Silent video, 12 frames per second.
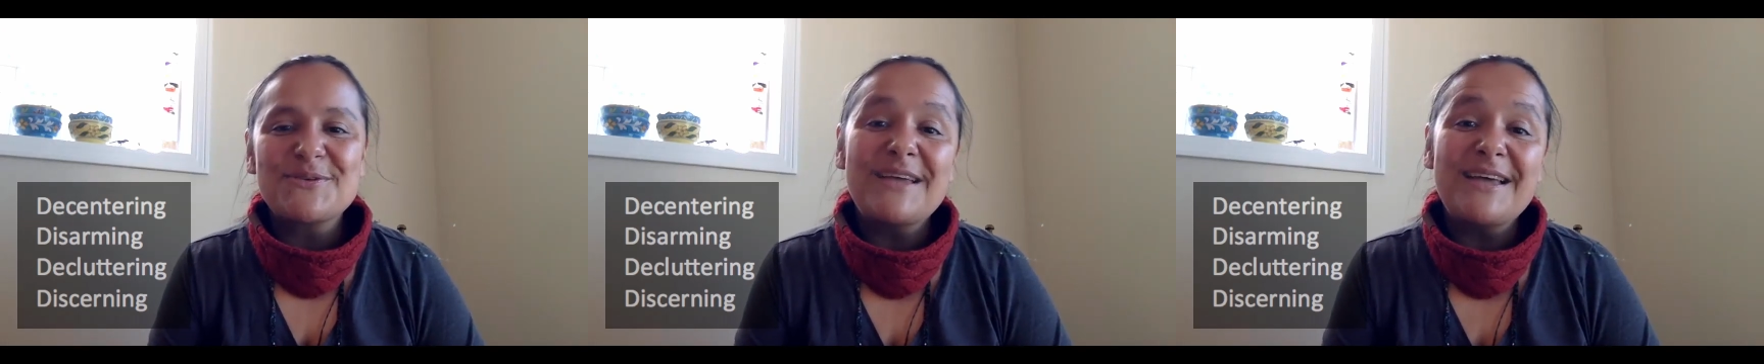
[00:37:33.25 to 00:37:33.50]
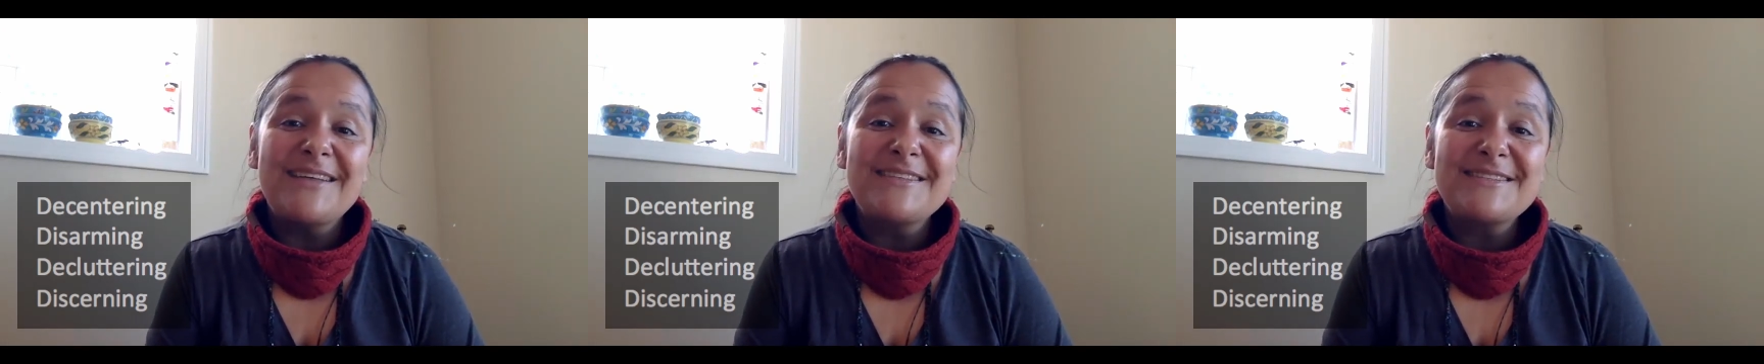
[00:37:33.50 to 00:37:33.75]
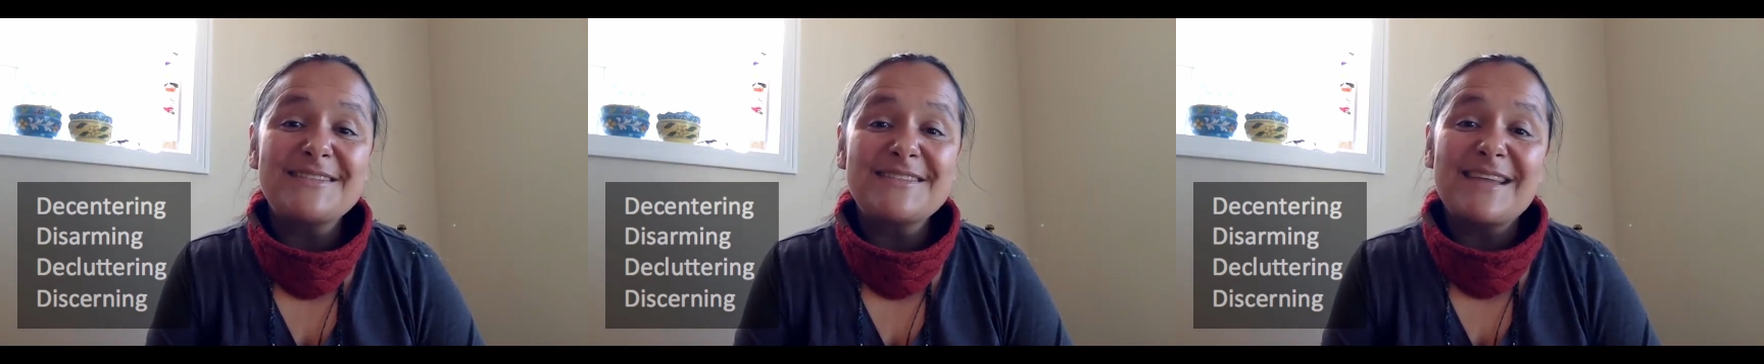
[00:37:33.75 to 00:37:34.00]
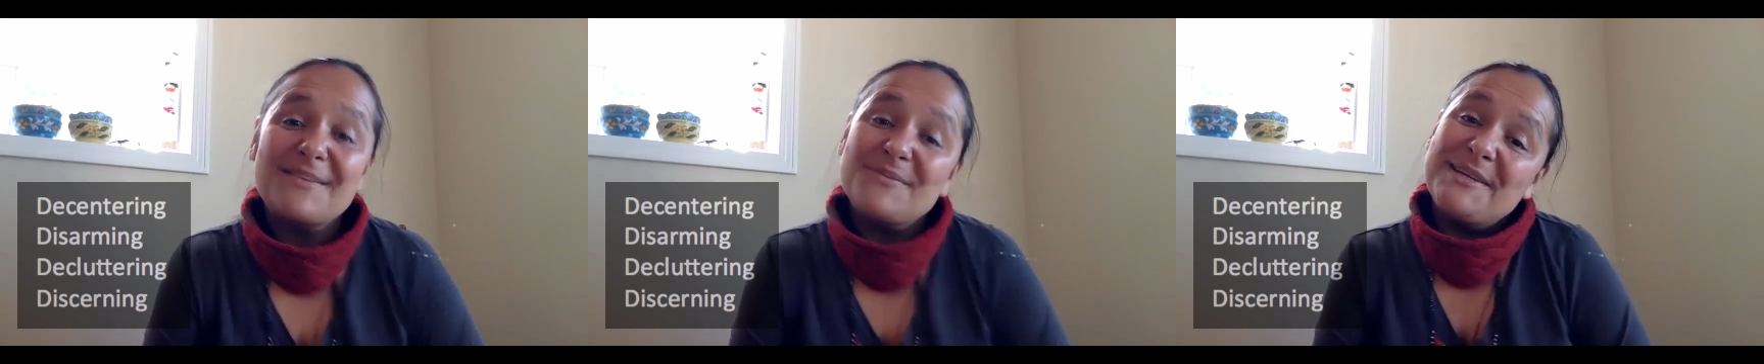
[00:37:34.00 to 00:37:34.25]

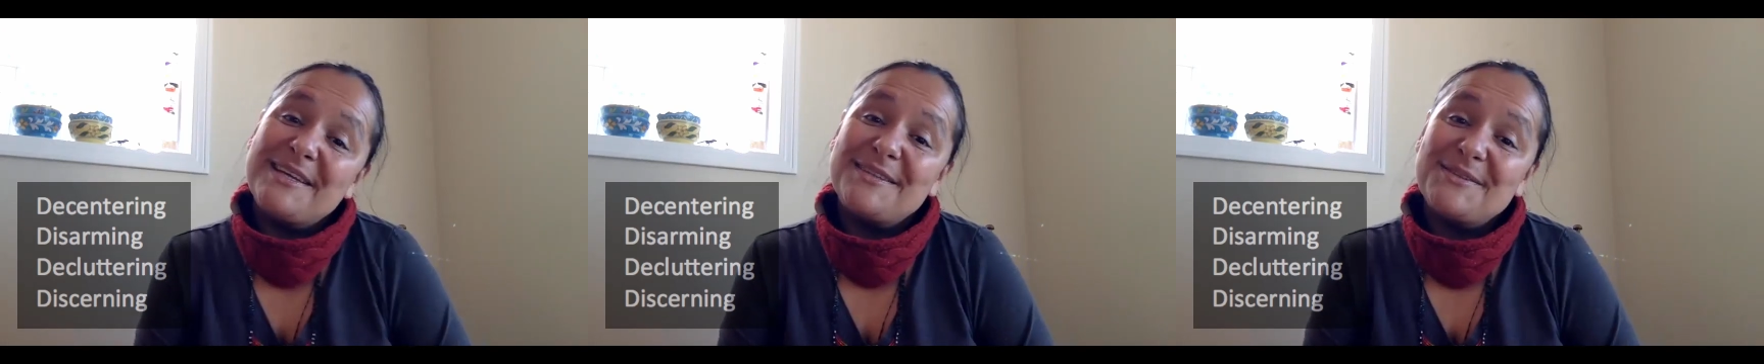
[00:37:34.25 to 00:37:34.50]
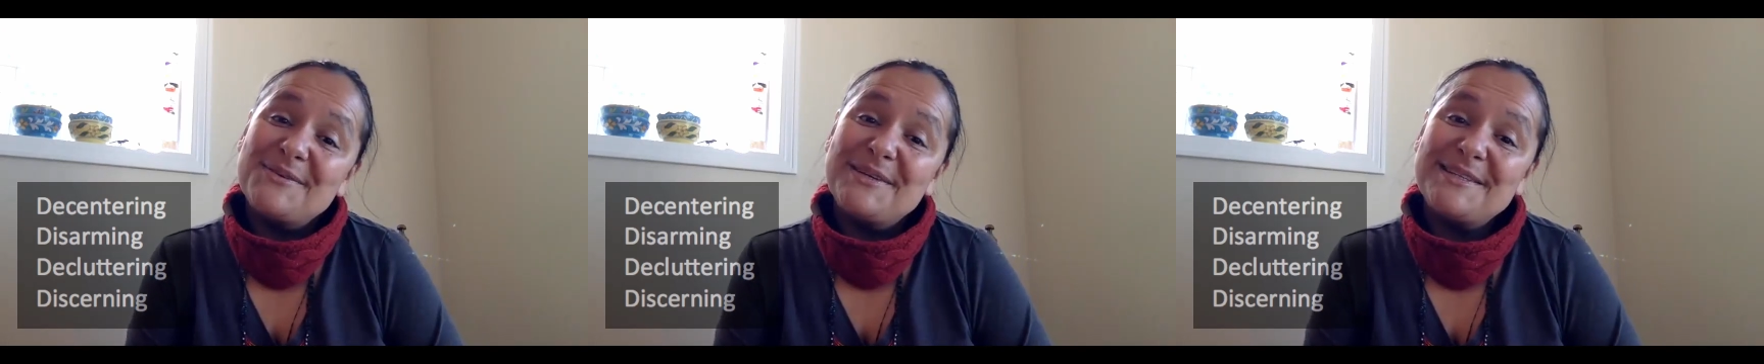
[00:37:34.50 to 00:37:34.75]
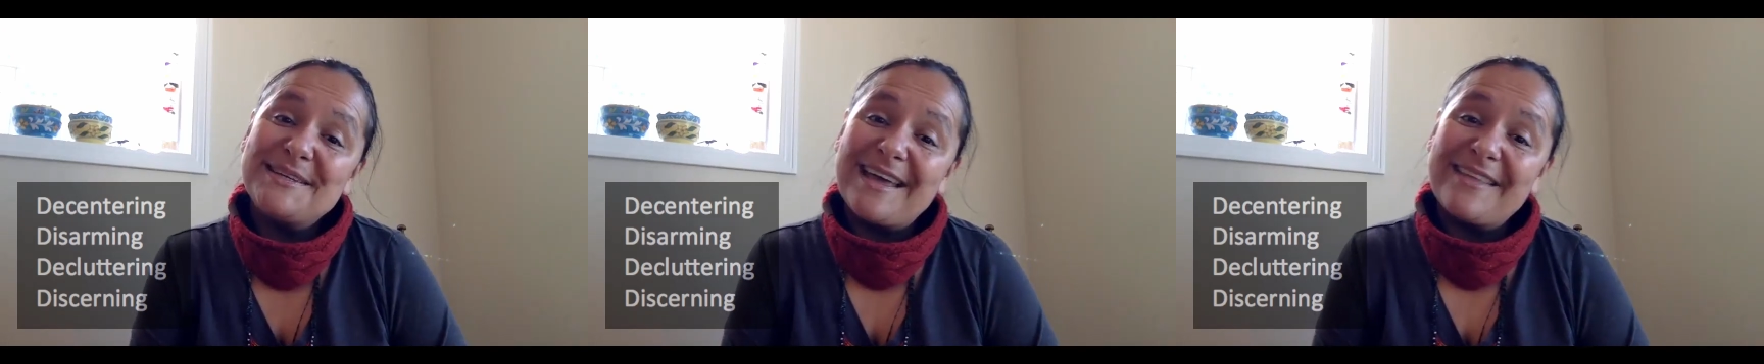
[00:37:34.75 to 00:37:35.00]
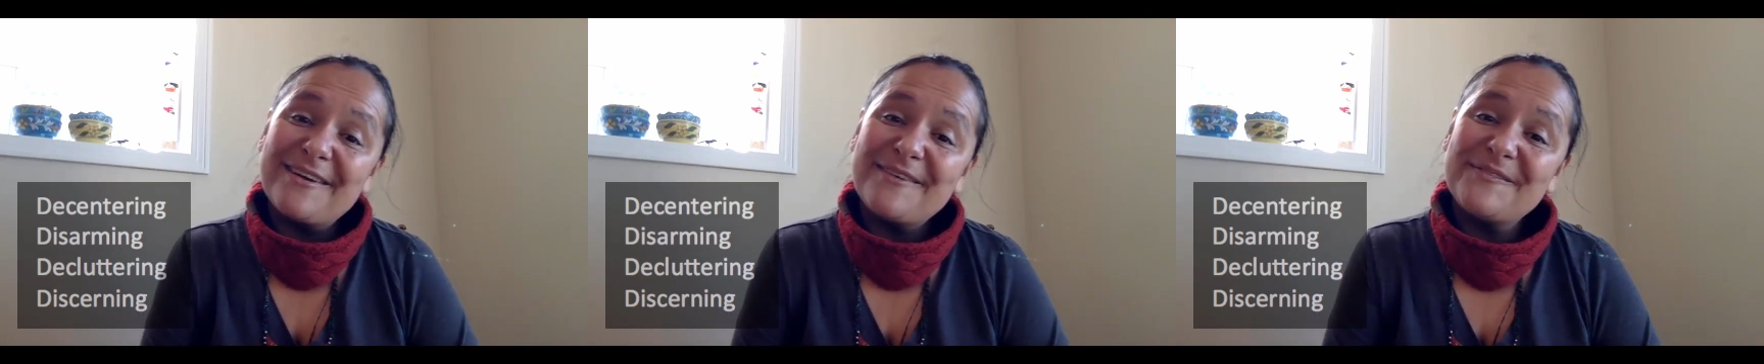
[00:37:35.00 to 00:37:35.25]
that we can do it
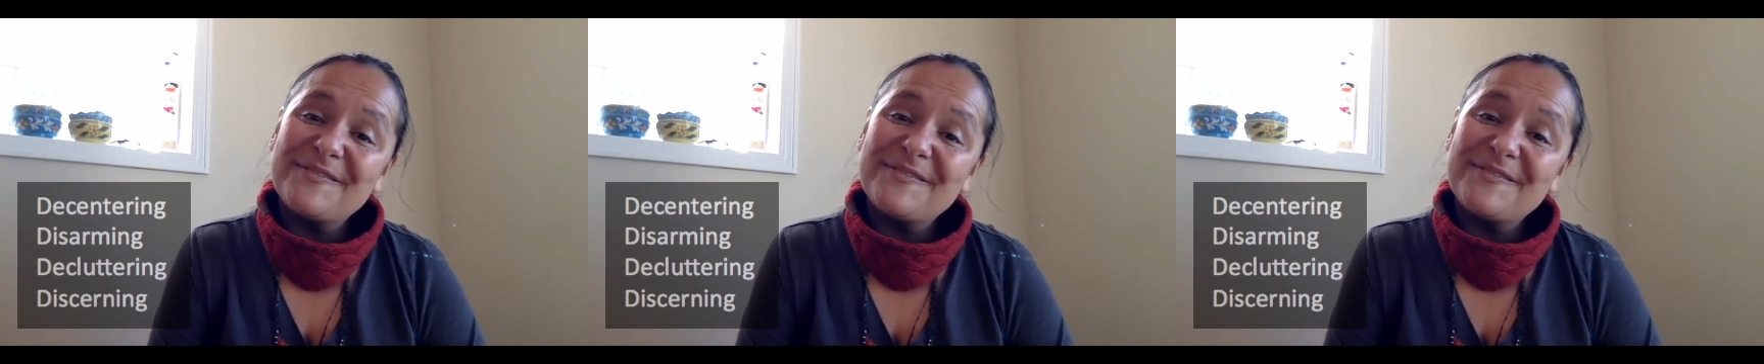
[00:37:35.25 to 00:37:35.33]
together.